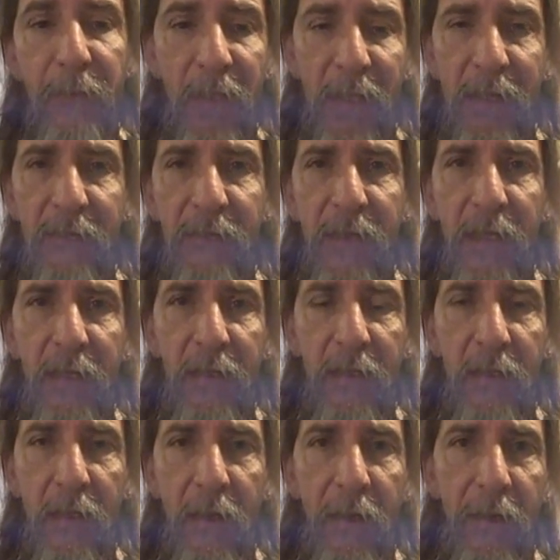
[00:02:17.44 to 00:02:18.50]
Believe that
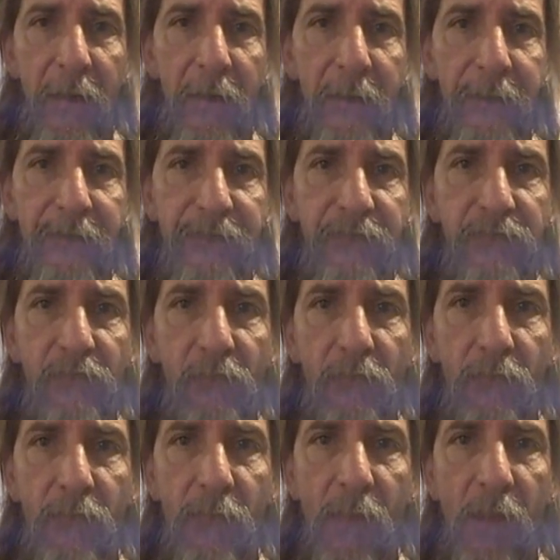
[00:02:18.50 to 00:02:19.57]
uh,
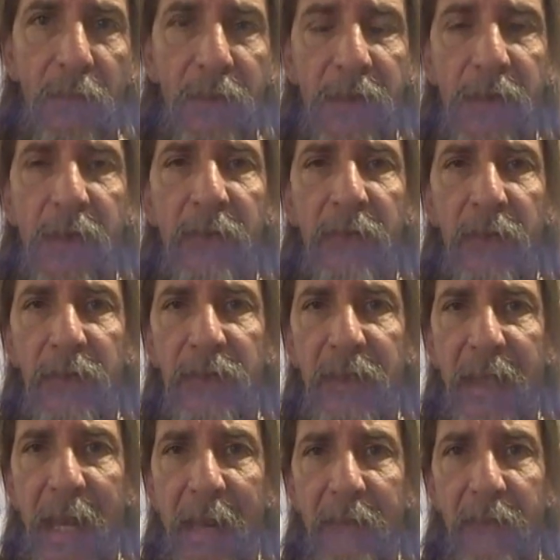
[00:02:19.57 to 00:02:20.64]
the
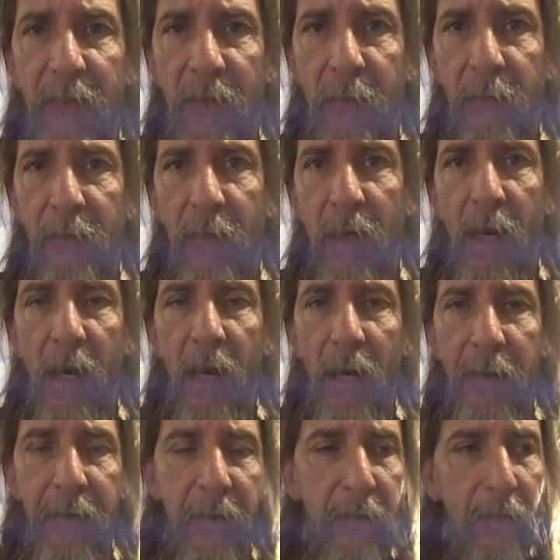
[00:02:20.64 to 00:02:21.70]
universe came from
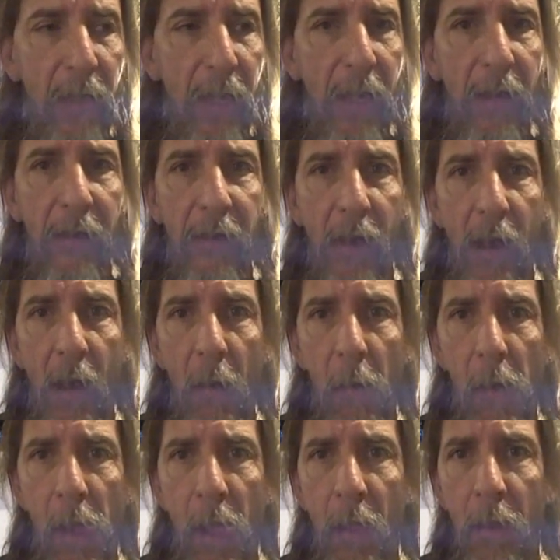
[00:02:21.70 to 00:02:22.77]
God. And,
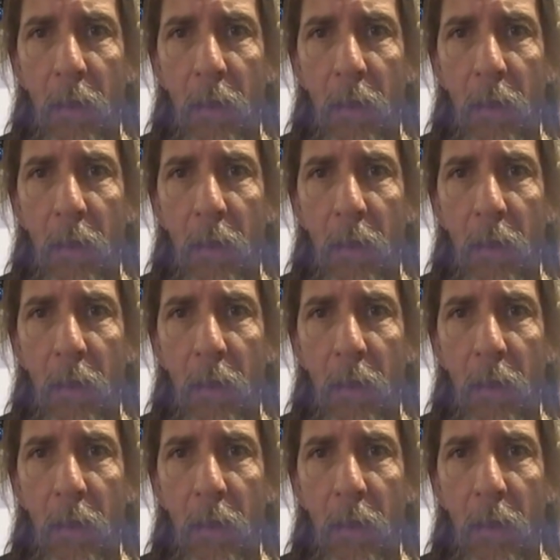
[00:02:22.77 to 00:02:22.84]
uh,